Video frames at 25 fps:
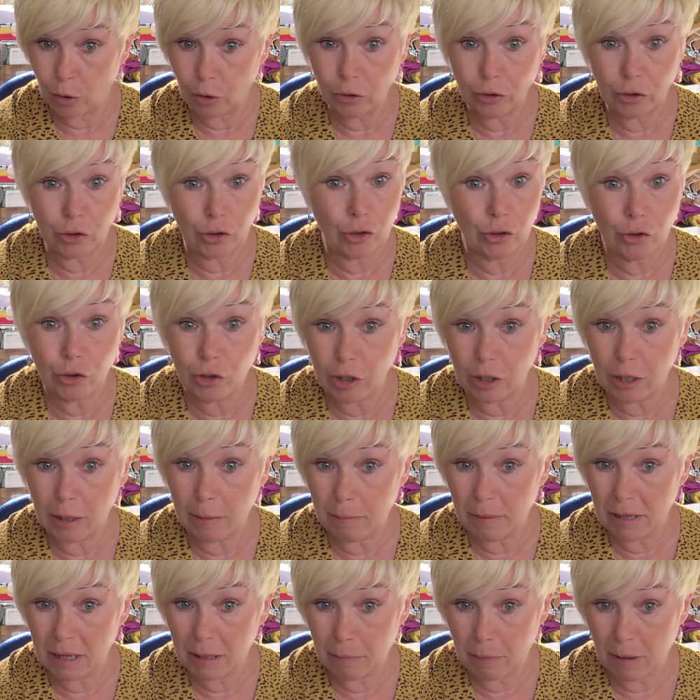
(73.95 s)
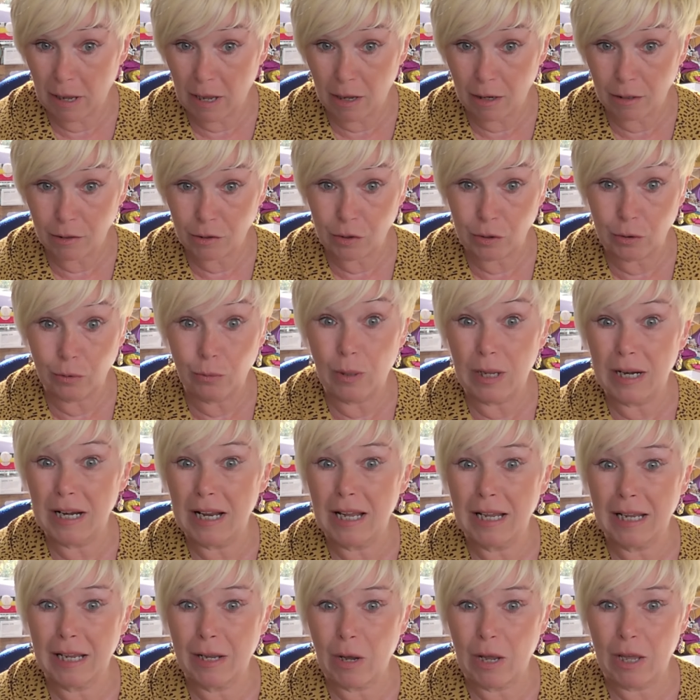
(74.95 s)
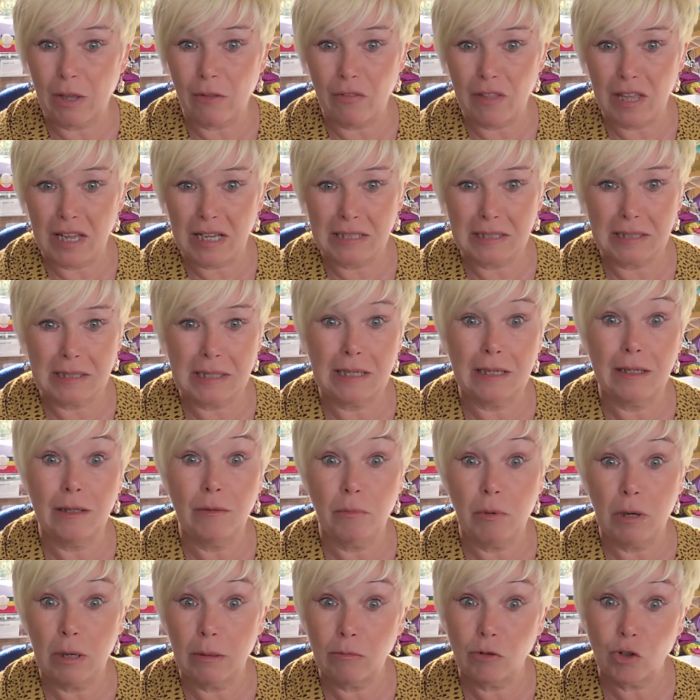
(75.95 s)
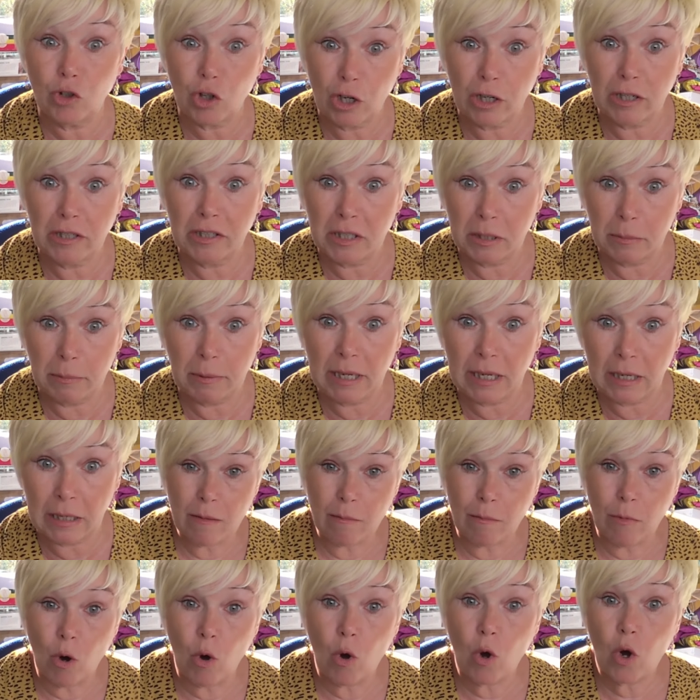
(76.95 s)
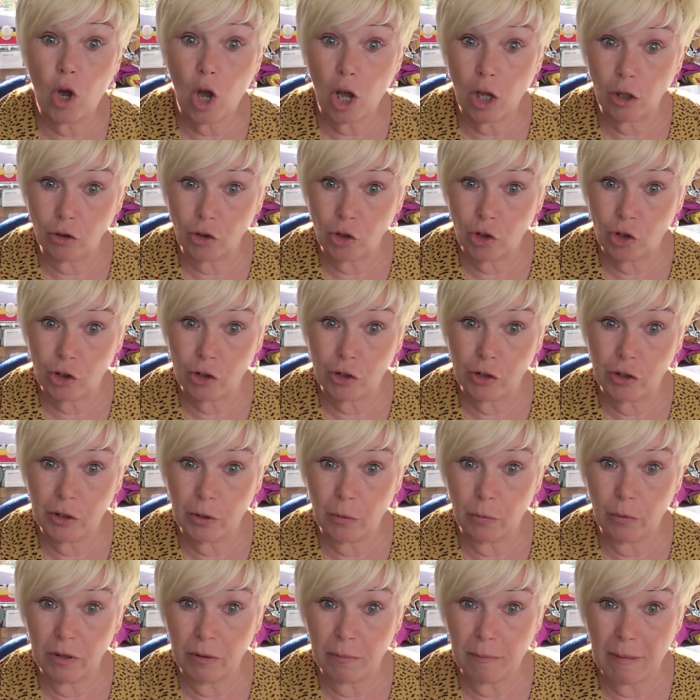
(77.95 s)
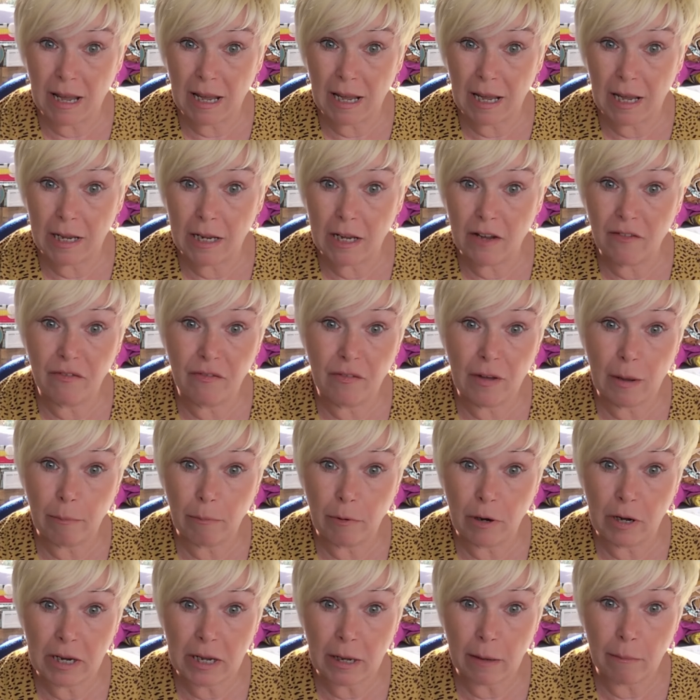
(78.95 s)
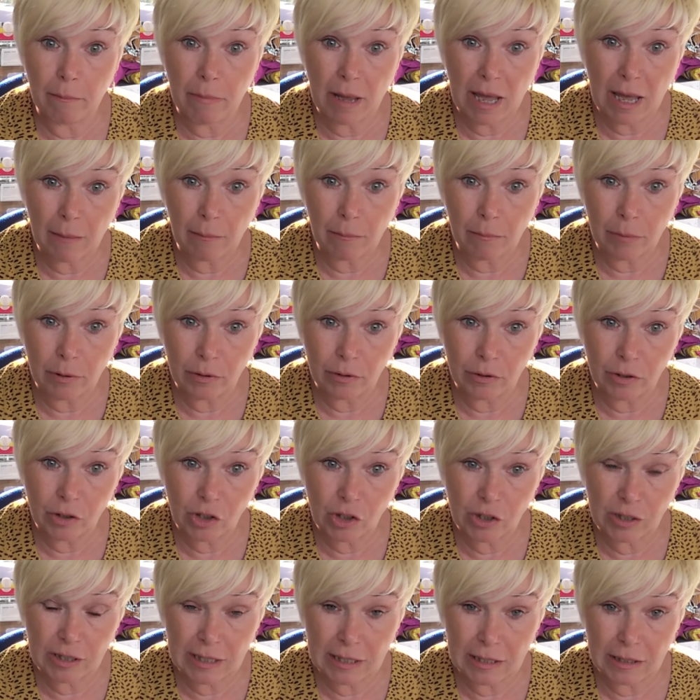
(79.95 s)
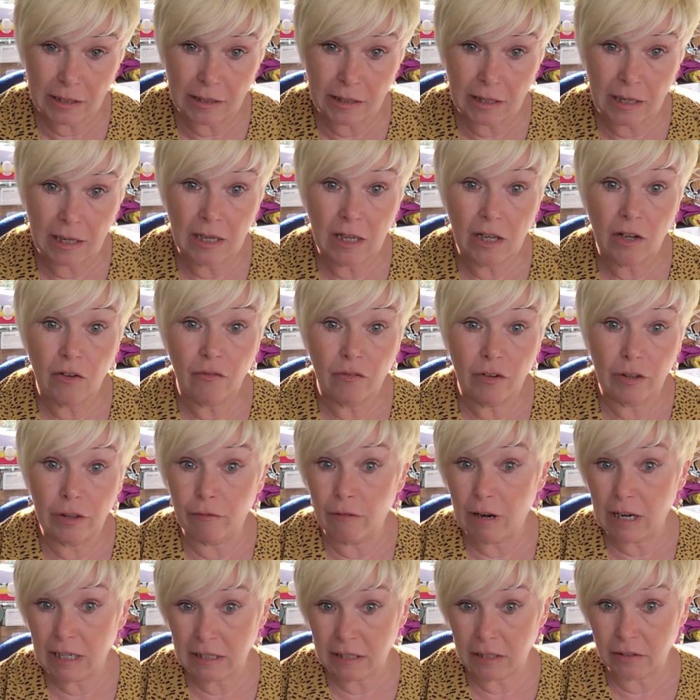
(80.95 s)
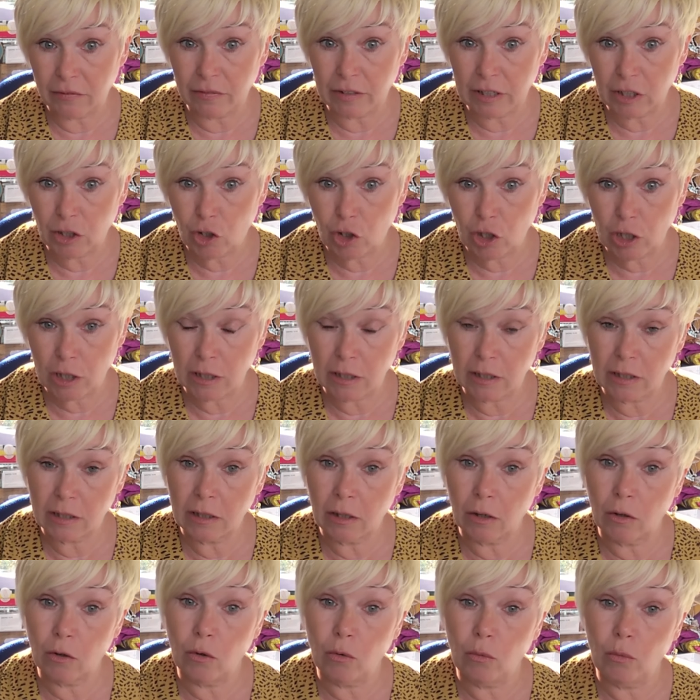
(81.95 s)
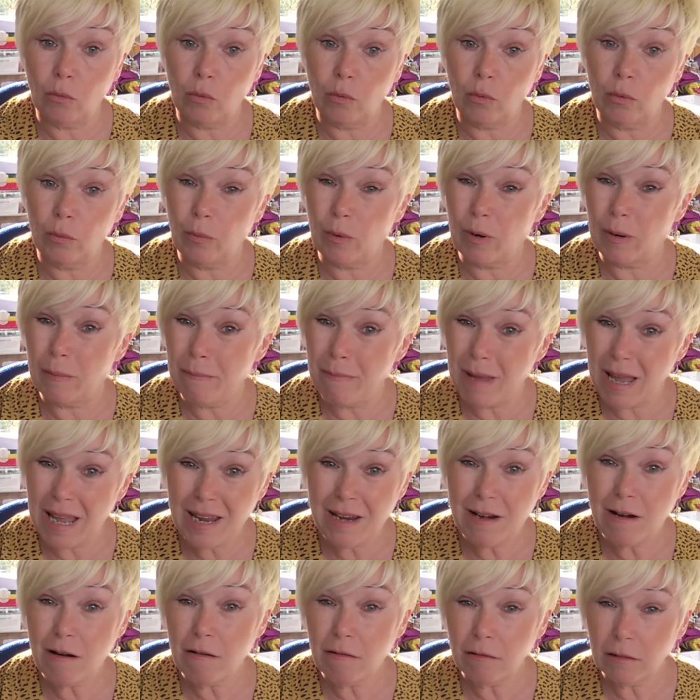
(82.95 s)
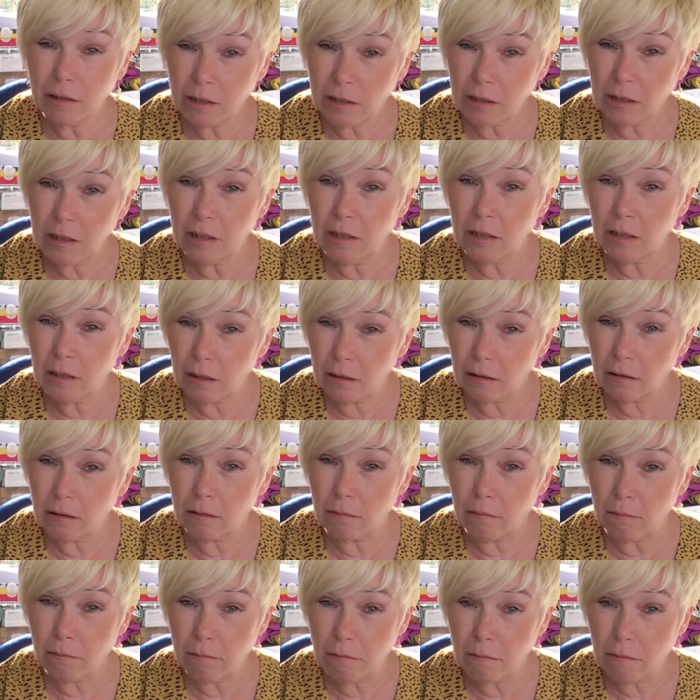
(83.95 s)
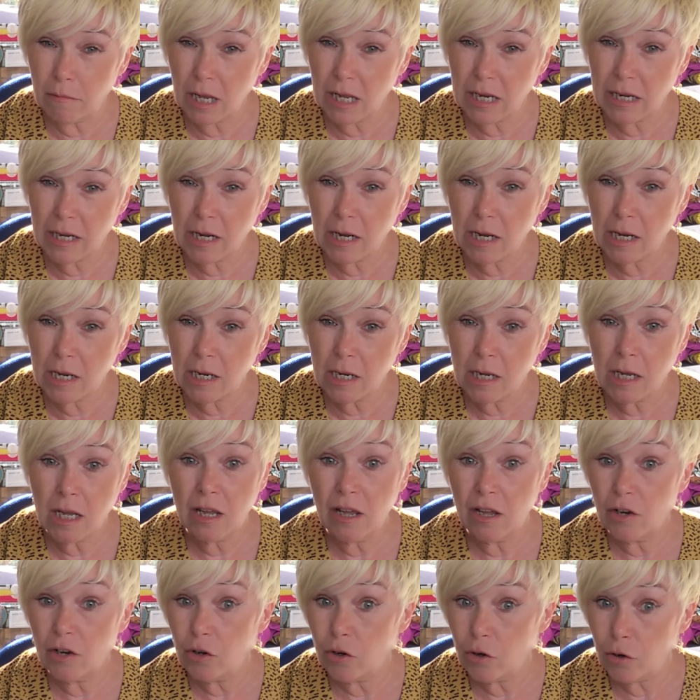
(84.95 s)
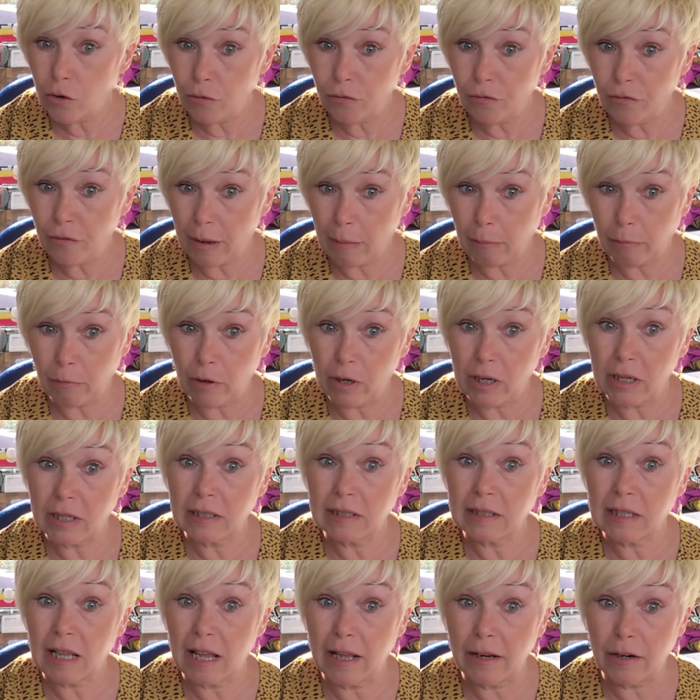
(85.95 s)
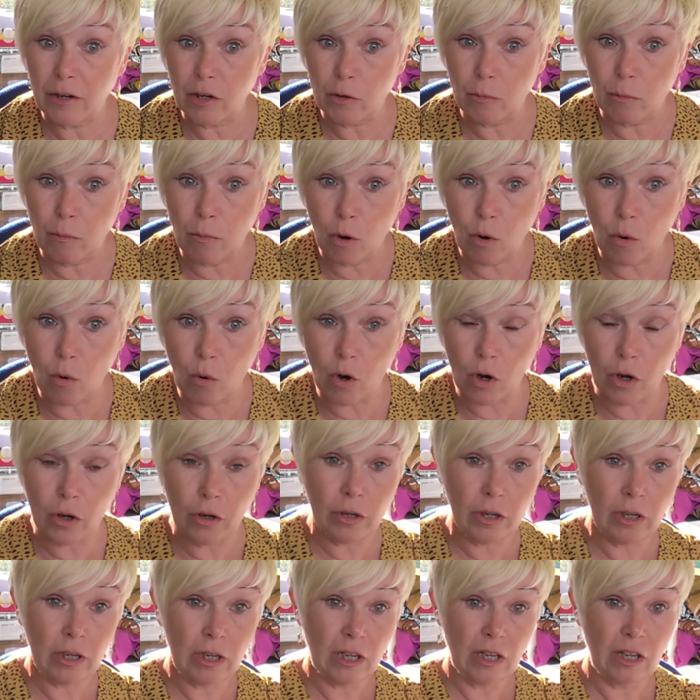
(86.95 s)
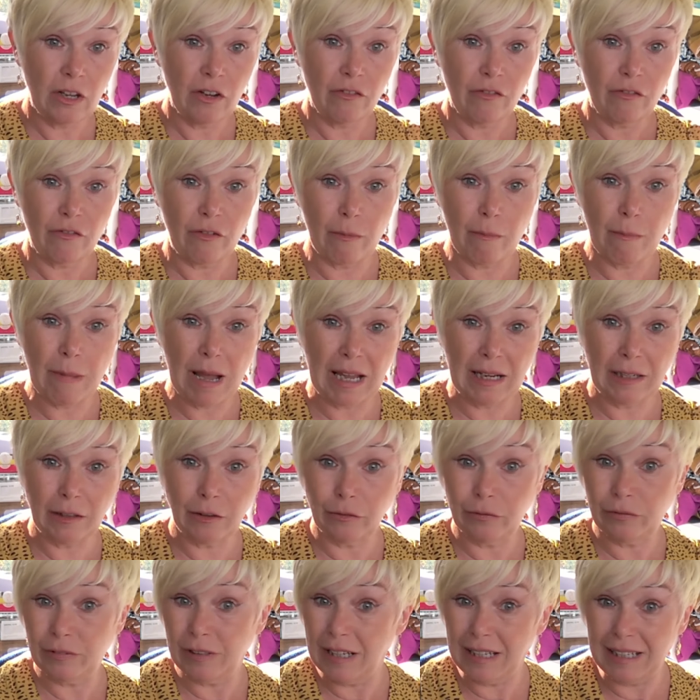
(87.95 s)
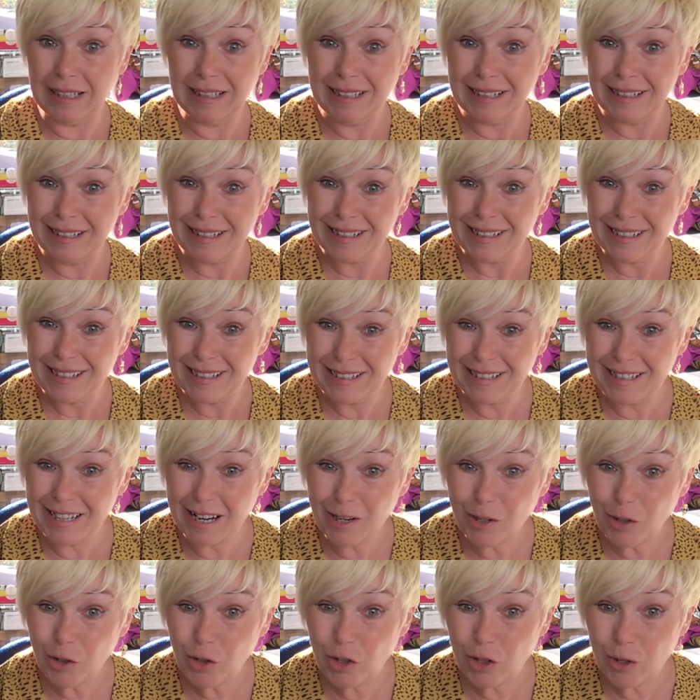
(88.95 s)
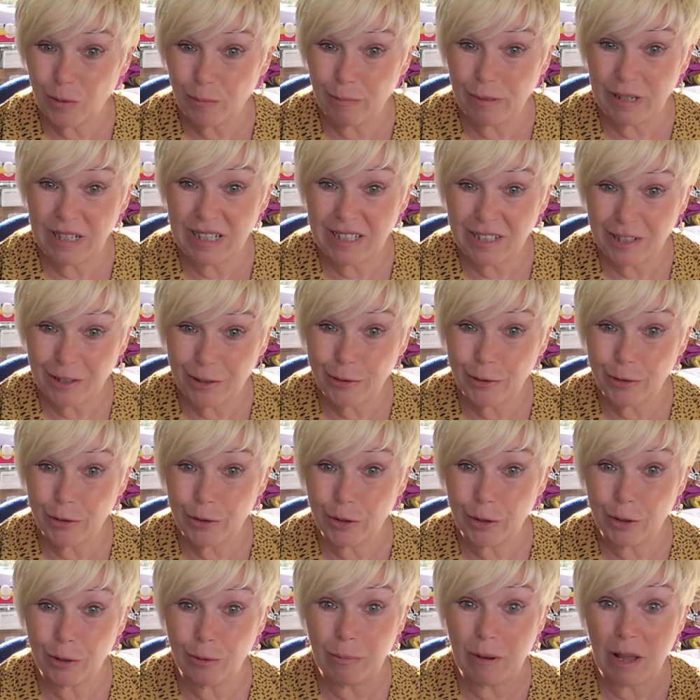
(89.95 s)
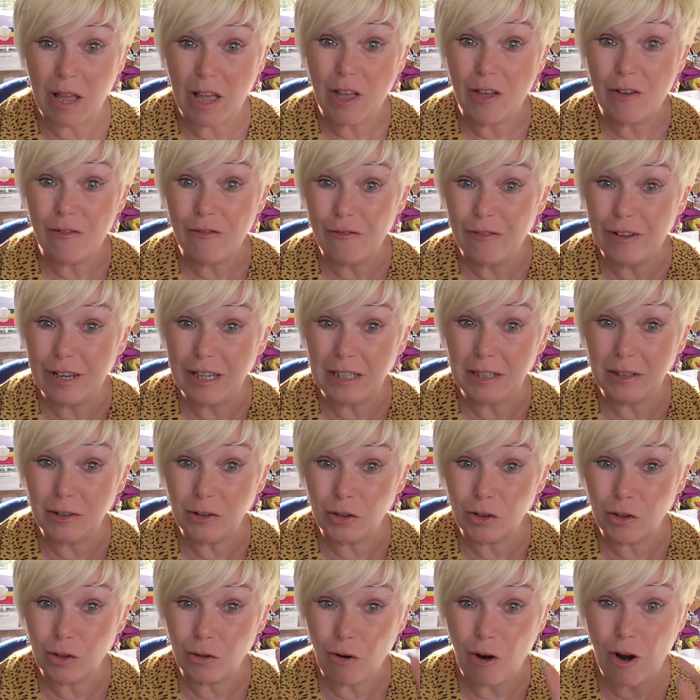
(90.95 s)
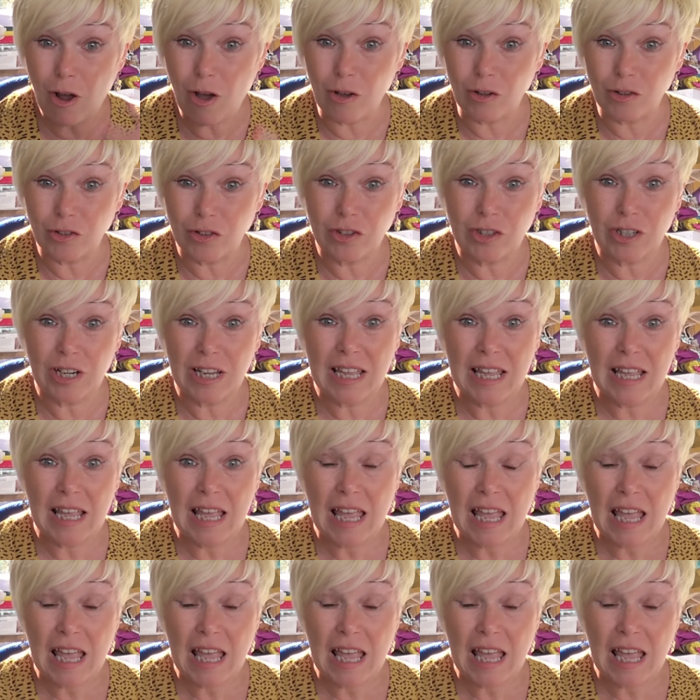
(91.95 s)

There's usually a big parcel when I get on their site, but I'm trying to be more conscious with my fabric and pattern purchases for the rest of this year. So we may not see as many new fabrics and more from my lovely stash being used up, fingers crossed.